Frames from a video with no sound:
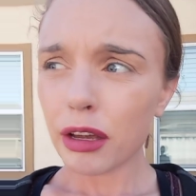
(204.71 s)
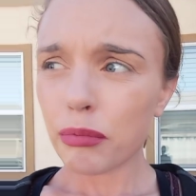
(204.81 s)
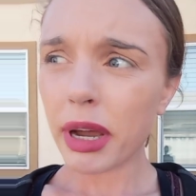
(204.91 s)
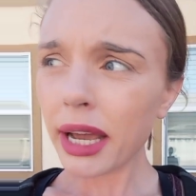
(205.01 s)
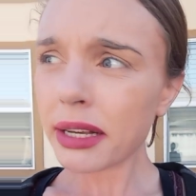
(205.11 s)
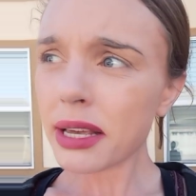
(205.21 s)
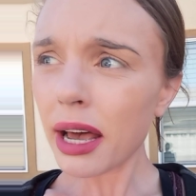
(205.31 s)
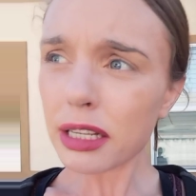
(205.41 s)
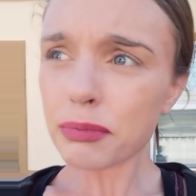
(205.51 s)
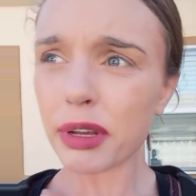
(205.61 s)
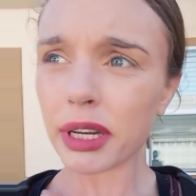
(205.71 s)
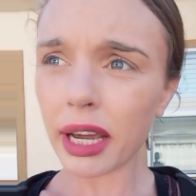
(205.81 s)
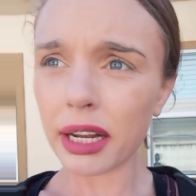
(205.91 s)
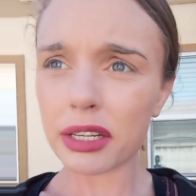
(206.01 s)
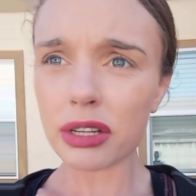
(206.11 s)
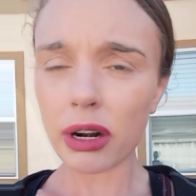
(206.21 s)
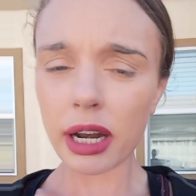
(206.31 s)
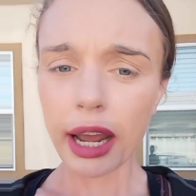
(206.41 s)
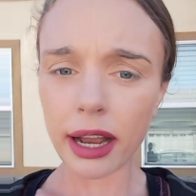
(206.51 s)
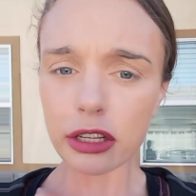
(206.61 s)
my ex-husband kind of started
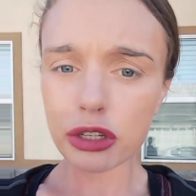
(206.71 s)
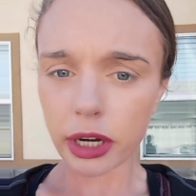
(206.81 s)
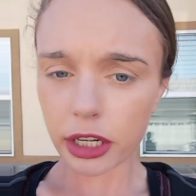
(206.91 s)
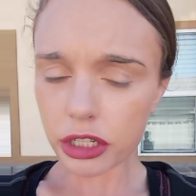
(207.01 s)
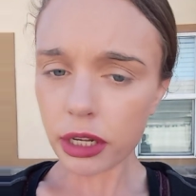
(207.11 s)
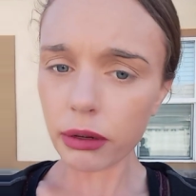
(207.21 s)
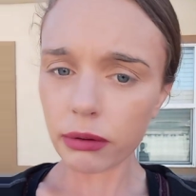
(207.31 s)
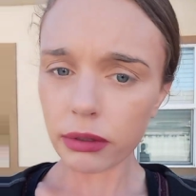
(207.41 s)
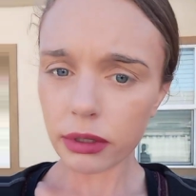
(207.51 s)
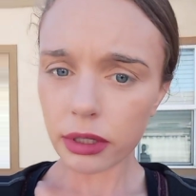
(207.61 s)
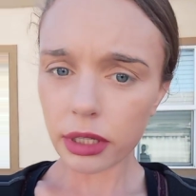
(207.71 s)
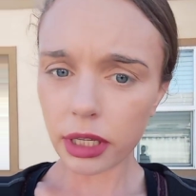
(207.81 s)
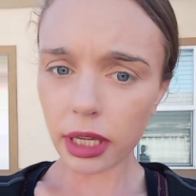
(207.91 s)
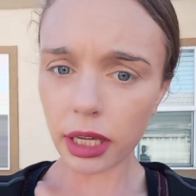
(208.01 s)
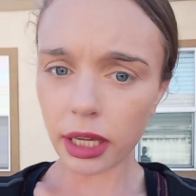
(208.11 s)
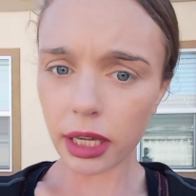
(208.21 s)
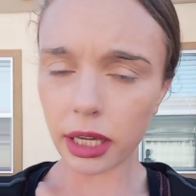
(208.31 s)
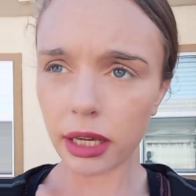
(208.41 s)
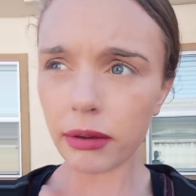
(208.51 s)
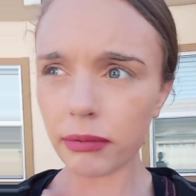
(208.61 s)
to act strange too. He